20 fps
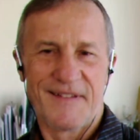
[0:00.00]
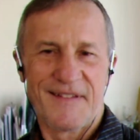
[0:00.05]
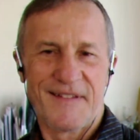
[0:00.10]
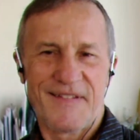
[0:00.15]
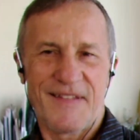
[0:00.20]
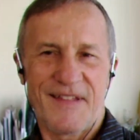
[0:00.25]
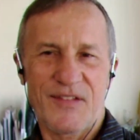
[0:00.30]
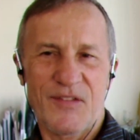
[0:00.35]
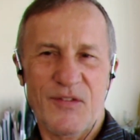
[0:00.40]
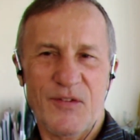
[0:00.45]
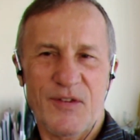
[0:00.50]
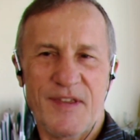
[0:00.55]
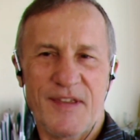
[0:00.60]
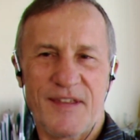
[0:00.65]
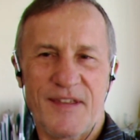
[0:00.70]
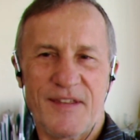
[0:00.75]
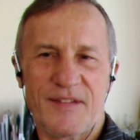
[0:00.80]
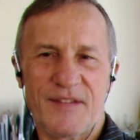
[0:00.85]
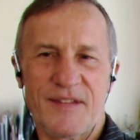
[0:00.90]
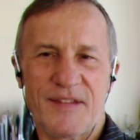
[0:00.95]
That's
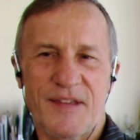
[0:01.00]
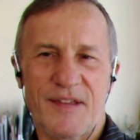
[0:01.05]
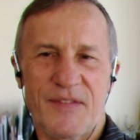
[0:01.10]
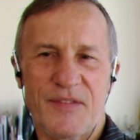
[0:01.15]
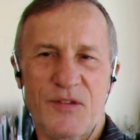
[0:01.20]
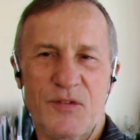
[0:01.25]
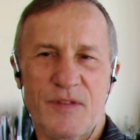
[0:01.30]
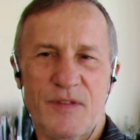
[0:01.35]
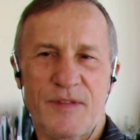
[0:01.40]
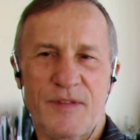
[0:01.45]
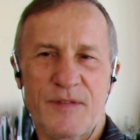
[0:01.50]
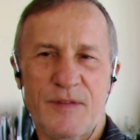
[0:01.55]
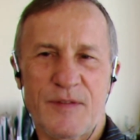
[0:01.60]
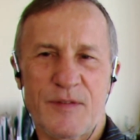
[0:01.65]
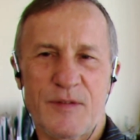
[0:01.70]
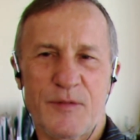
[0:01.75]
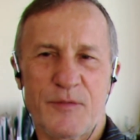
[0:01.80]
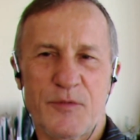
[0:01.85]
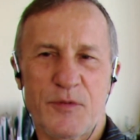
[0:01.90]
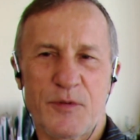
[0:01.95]
okay. Yeah, this
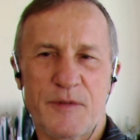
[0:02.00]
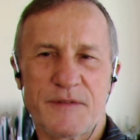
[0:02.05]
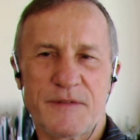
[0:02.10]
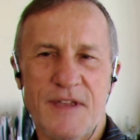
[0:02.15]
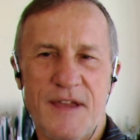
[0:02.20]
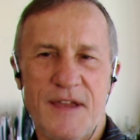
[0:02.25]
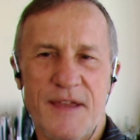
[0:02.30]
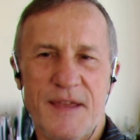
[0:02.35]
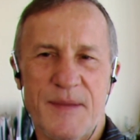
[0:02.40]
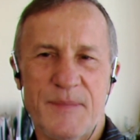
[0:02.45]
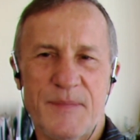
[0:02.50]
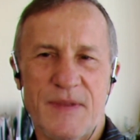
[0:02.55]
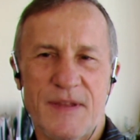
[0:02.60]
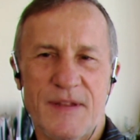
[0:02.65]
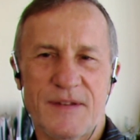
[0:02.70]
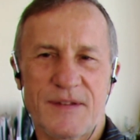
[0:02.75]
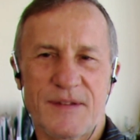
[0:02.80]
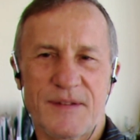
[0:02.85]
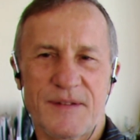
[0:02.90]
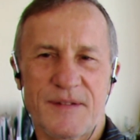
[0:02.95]
is your first time,
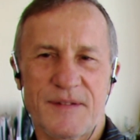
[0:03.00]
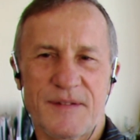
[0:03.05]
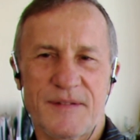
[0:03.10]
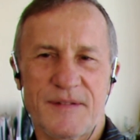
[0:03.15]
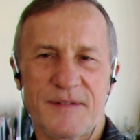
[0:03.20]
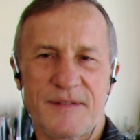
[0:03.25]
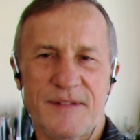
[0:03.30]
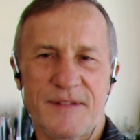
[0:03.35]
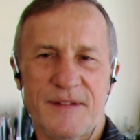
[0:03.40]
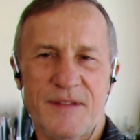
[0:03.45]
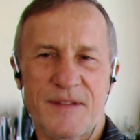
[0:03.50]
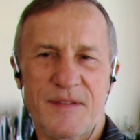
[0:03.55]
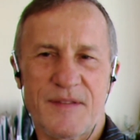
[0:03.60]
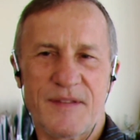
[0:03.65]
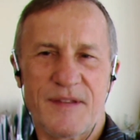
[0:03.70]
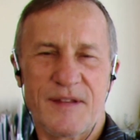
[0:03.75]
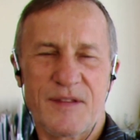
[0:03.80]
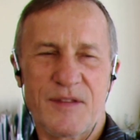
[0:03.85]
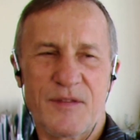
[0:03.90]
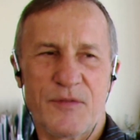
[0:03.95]
and
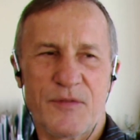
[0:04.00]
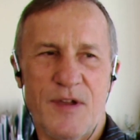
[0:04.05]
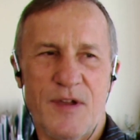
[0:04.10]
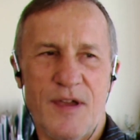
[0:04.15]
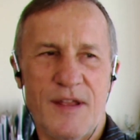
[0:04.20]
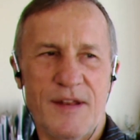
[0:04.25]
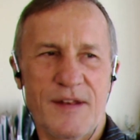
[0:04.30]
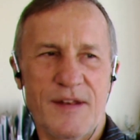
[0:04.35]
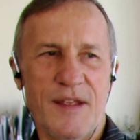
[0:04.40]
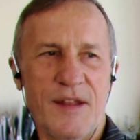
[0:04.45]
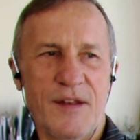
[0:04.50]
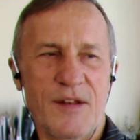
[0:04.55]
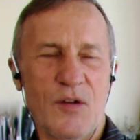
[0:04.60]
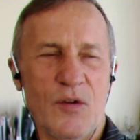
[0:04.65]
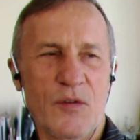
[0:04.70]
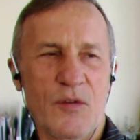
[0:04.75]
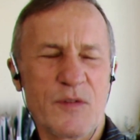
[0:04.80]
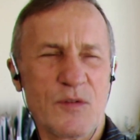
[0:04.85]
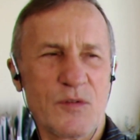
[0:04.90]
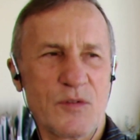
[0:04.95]
that's fine. And
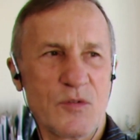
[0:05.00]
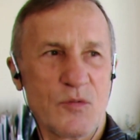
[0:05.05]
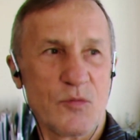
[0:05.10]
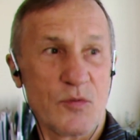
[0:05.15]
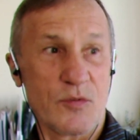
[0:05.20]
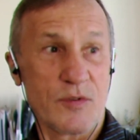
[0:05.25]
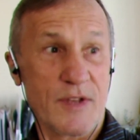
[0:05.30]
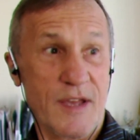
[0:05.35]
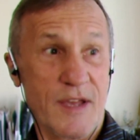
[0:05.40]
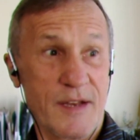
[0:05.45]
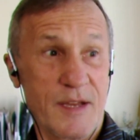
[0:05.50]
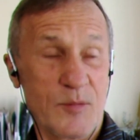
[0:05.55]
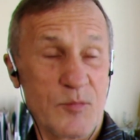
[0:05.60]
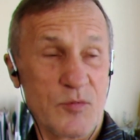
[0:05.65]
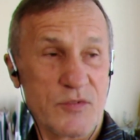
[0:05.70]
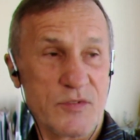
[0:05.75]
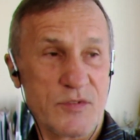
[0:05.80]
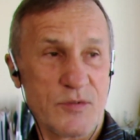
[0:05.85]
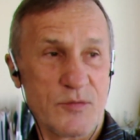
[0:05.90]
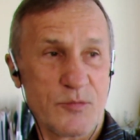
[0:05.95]
also, you were not
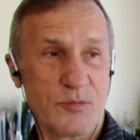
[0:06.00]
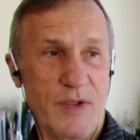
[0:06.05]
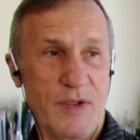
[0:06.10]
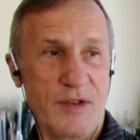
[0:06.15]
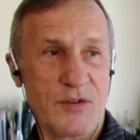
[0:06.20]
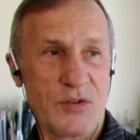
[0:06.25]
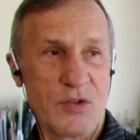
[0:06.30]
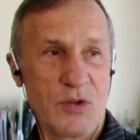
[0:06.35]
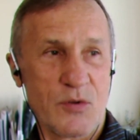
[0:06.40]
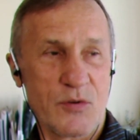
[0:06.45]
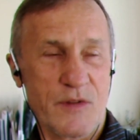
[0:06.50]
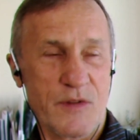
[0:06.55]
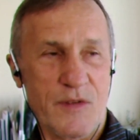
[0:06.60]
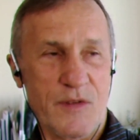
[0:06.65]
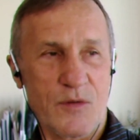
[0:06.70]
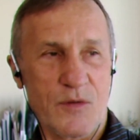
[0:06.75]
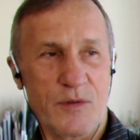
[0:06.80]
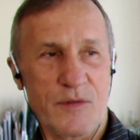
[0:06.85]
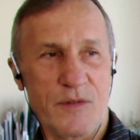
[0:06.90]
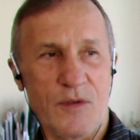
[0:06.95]
able to write notes,
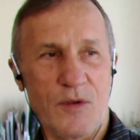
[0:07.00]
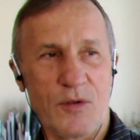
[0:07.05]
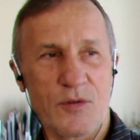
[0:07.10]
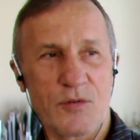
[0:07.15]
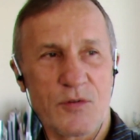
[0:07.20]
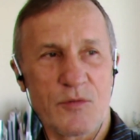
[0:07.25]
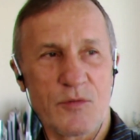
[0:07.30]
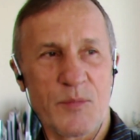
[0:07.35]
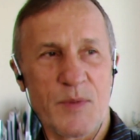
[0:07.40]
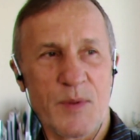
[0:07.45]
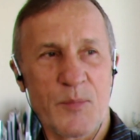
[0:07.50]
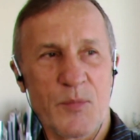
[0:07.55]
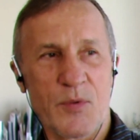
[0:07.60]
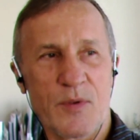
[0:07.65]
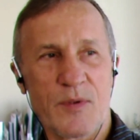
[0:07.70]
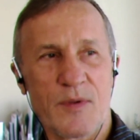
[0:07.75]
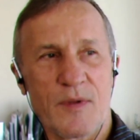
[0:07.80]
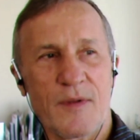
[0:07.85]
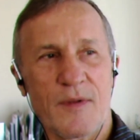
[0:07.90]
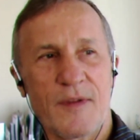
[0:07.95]
so it's hard to
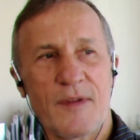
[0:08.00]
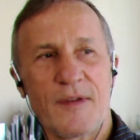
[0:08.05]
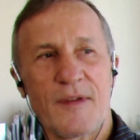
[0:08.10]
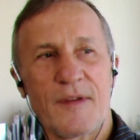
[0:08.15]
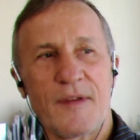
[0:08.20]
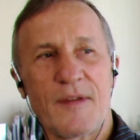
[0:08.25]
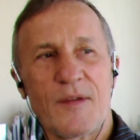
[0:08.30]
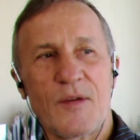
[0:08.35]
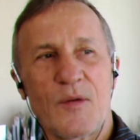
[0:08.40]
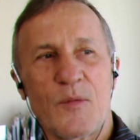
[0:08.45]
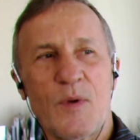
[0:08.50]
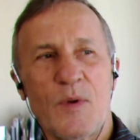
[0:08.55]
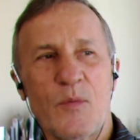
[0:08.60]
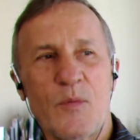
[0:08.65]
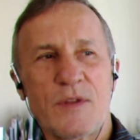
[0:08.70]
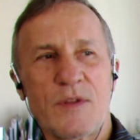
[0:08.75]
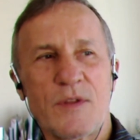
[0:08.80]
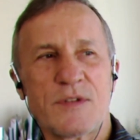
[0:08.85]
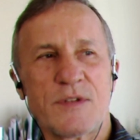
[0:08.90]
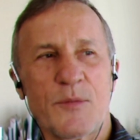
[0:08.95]
remember. What
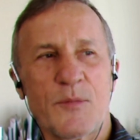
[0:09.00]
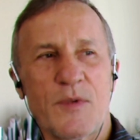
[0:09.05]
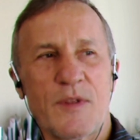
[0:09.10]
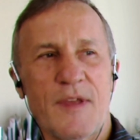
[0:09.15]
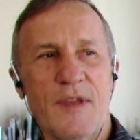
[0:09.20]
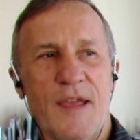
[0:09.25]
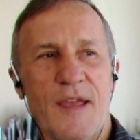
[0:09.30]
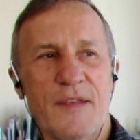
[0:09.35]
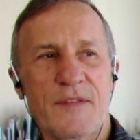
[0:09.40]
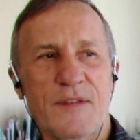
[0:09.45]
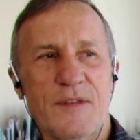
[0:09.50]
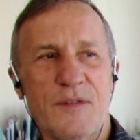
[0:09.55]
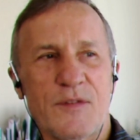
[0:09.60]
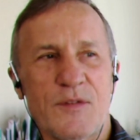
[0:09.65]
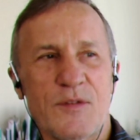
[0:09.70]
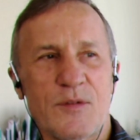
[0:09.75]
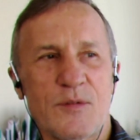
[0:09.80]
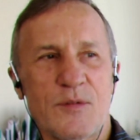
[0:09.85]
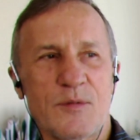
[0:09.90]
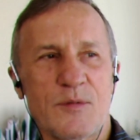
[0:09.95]
we generally ask
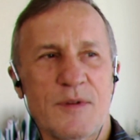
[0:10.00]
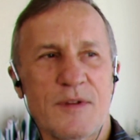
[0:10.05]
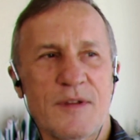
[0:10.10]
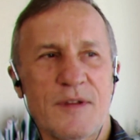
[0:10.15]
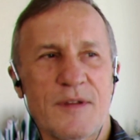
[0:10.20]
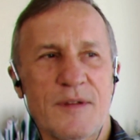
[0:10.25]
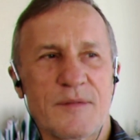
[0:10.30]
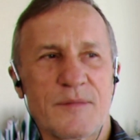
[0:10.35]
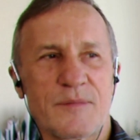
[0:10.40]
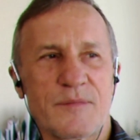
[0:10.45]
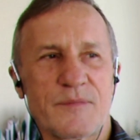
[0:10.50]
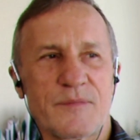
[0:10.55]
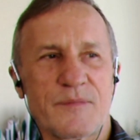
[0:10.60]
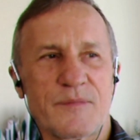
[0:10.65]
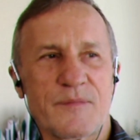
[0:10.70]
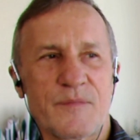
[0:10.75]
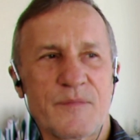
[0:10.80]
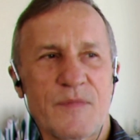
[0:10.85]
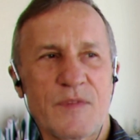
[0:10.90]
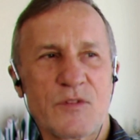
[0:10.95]
is you
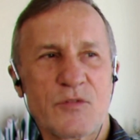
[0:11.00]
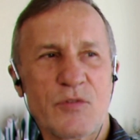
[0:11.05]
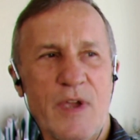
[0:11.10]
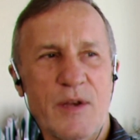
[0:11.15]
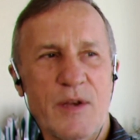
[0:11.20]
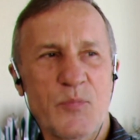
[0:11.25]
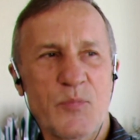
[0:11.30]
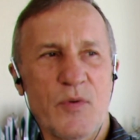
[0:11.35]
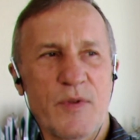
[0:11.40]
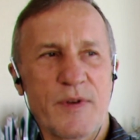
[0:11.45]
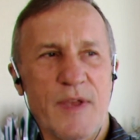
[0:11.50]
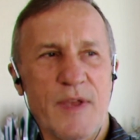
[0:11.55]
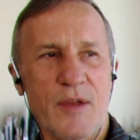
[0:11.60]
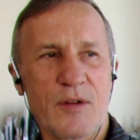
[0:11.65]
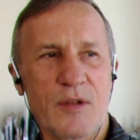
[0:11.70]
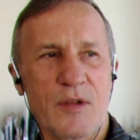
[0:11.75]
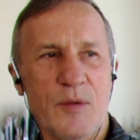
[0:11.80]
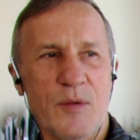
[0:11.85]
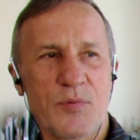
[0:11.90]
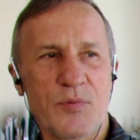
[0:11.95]
try to point out
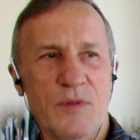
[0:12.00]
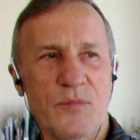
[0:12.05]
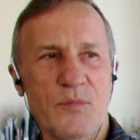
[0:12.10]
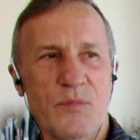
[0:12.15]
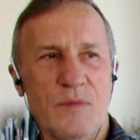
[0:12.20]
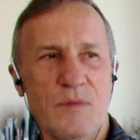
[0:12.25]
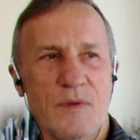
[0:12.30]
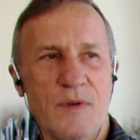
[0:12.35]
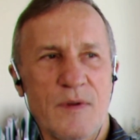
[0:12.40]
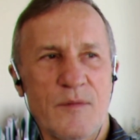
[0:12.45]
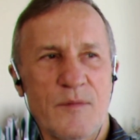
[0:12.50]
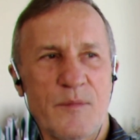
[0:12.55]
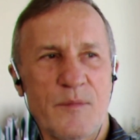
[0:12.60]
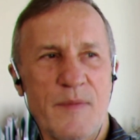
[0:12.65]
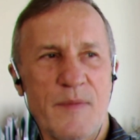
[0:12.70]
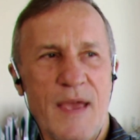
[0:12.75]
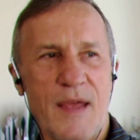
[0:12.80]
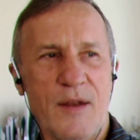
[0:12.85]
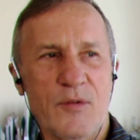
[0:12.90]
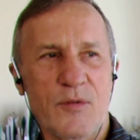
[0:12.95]
a couple of
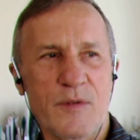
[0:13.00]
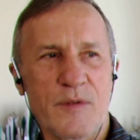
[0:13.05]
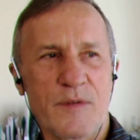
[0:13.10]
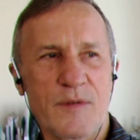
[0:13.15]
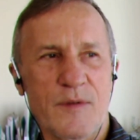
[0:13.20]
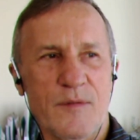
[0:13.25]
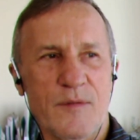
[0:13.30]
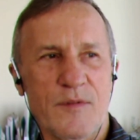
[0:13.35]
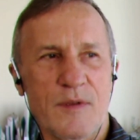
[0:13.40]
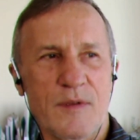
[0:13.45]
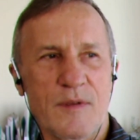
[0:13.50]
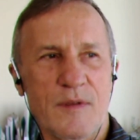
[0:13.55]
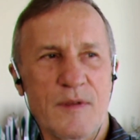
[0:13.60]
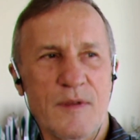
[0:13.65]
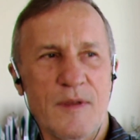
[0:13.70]
matters of